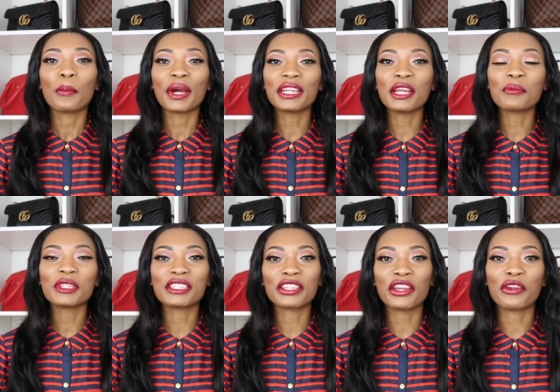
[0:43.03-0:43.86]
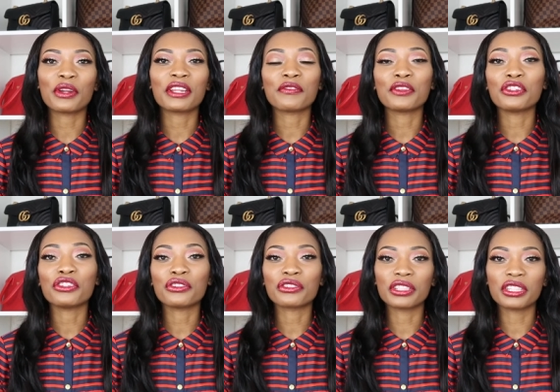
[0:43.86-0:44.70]
my name is Karen if you're
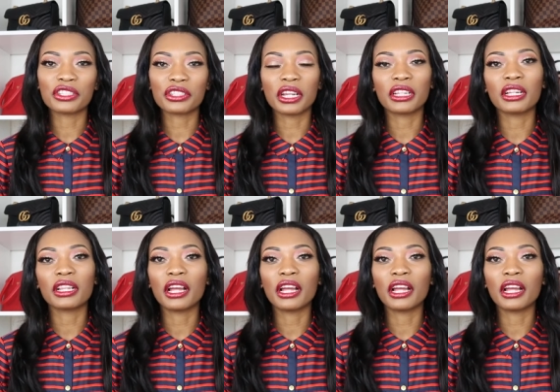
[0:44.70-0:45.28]
new to this channel